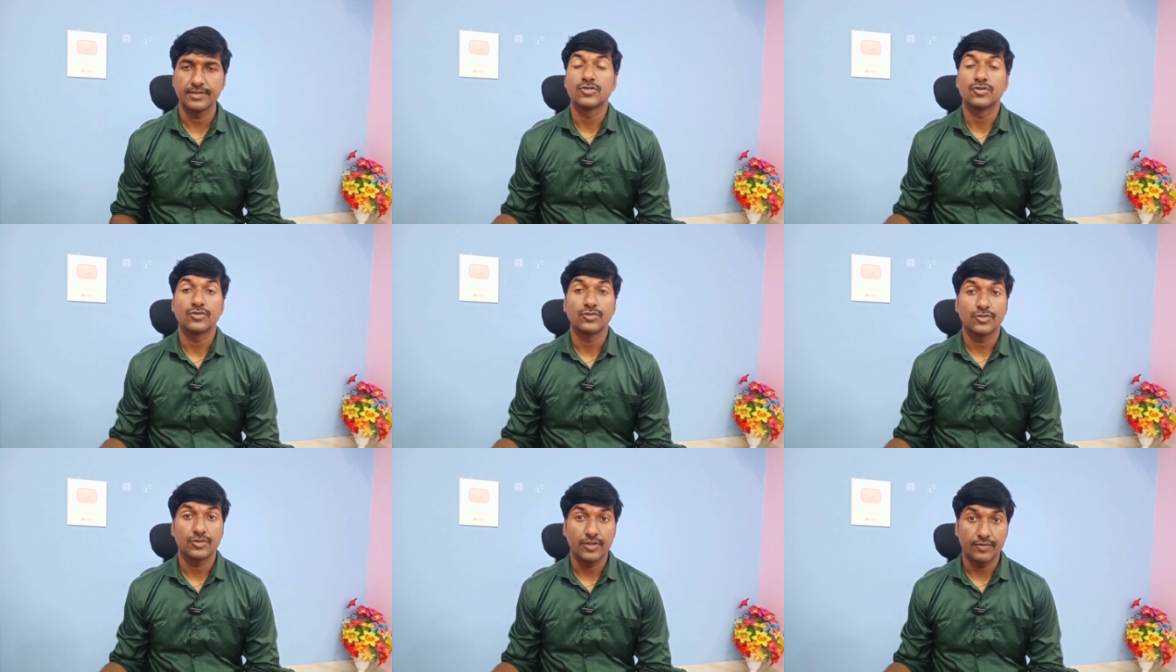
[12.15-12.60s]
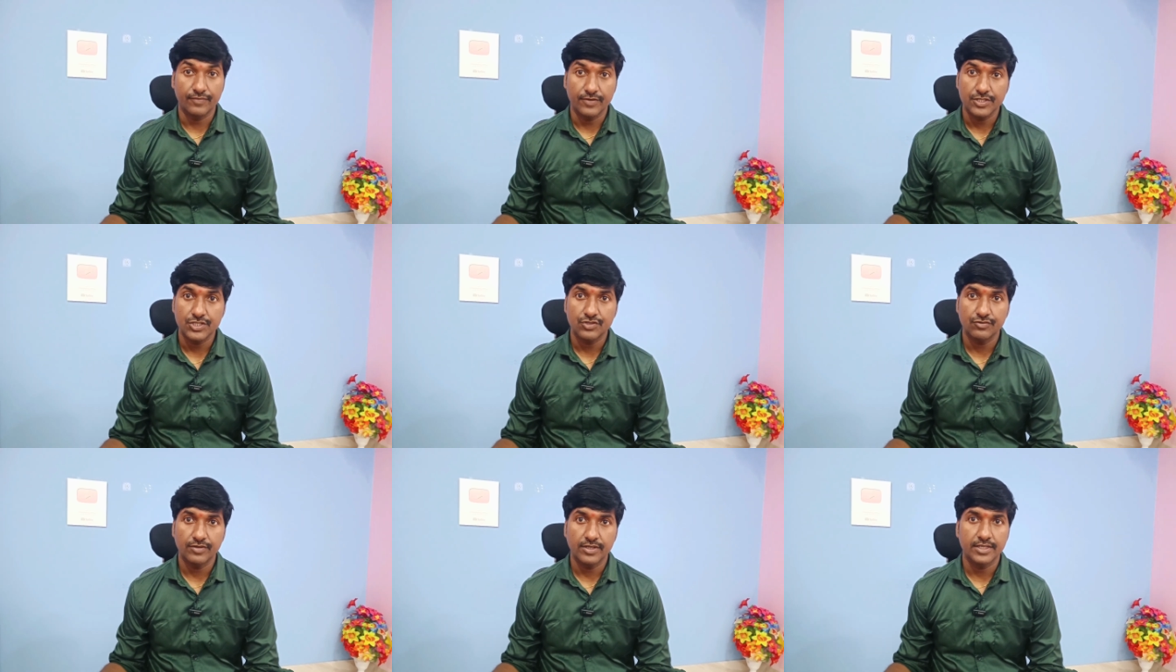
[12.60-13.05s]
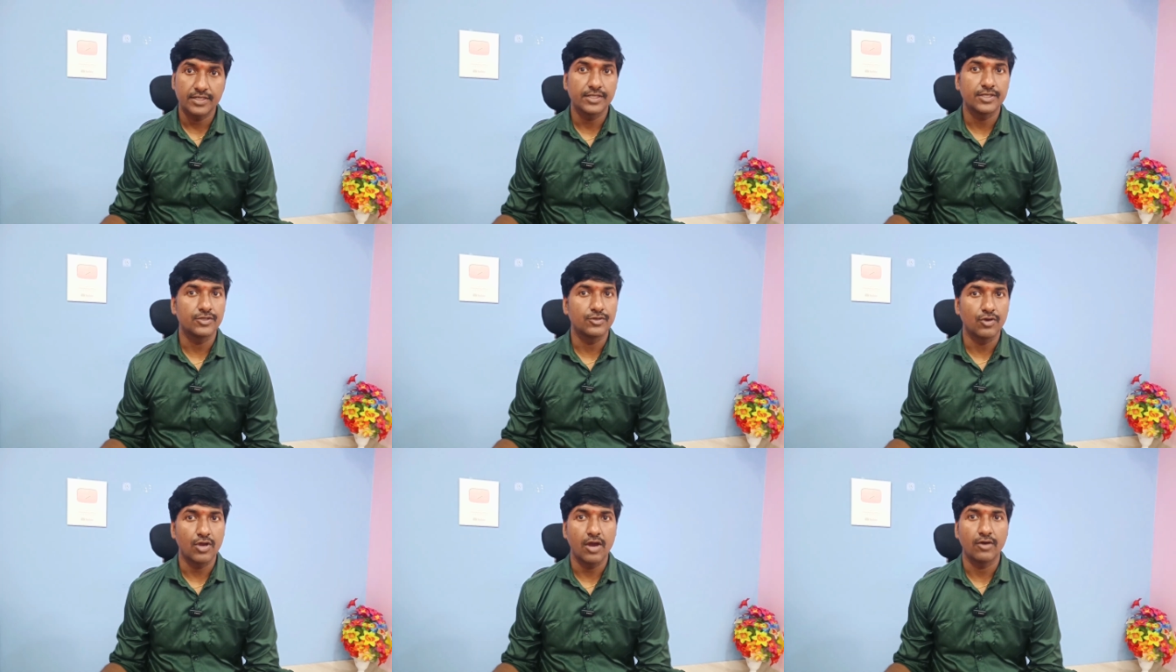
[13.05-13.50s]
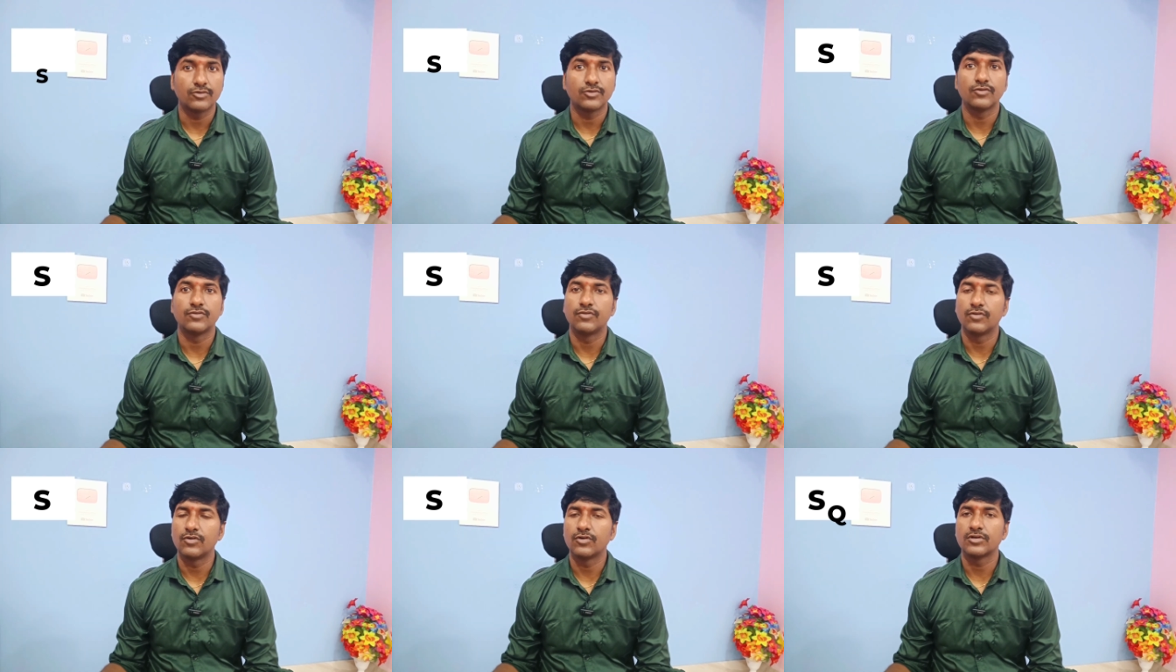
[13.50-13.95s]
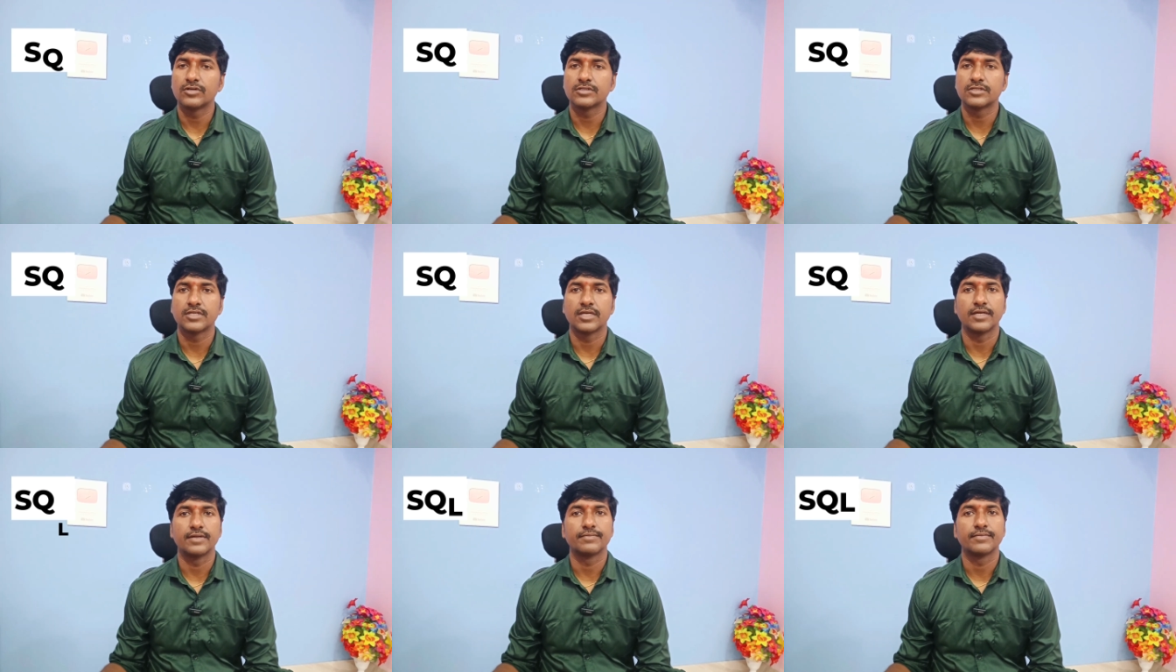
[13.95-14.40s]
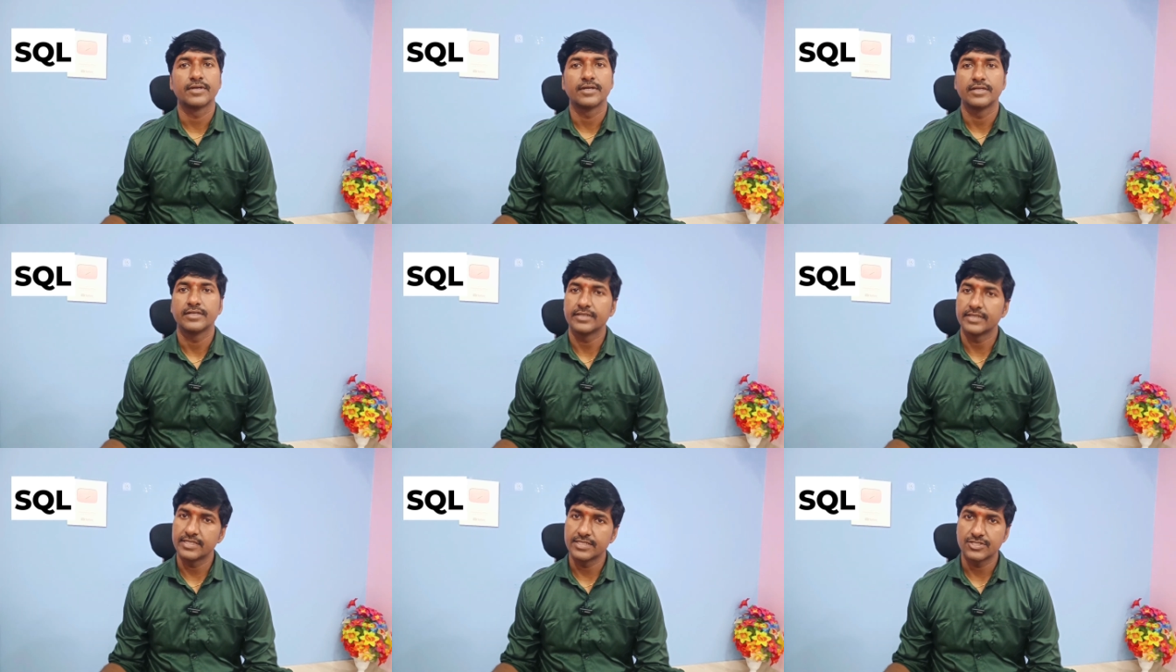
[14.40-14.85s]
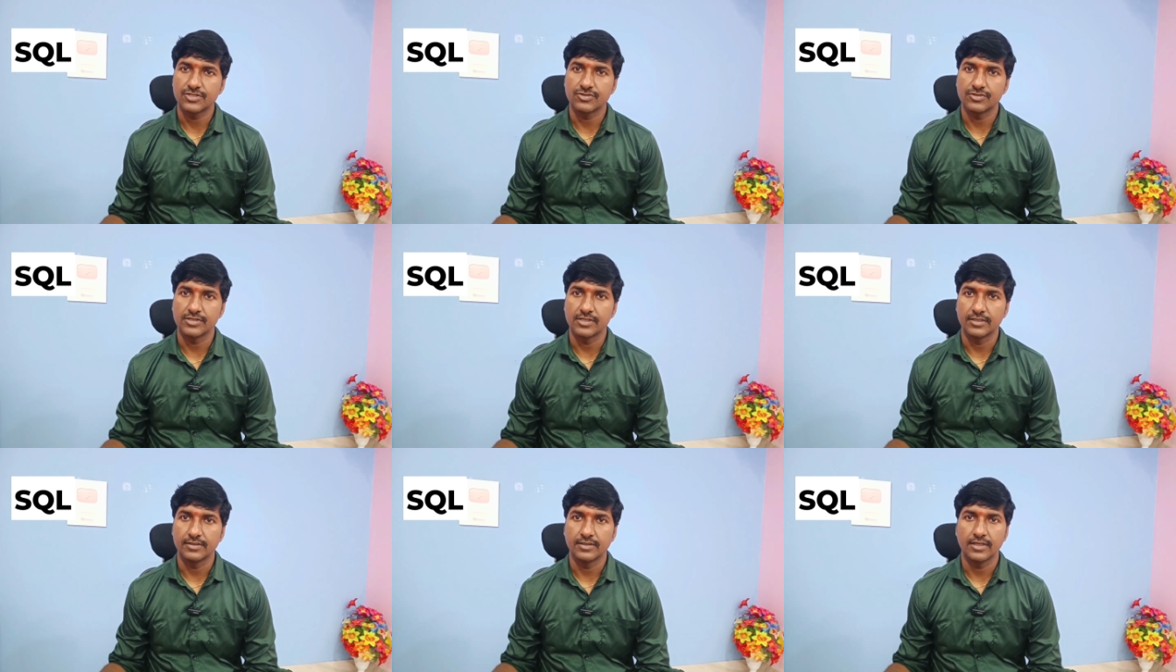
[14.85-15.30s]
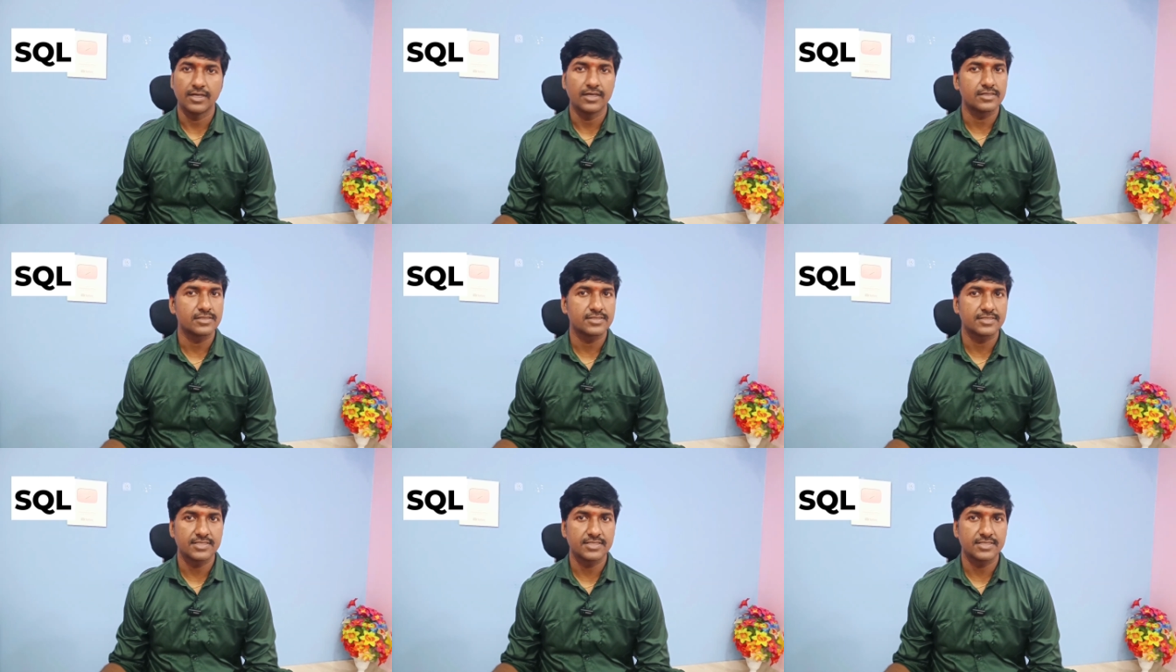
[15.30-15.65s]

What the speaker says: So the first one, you have to focus on SQL or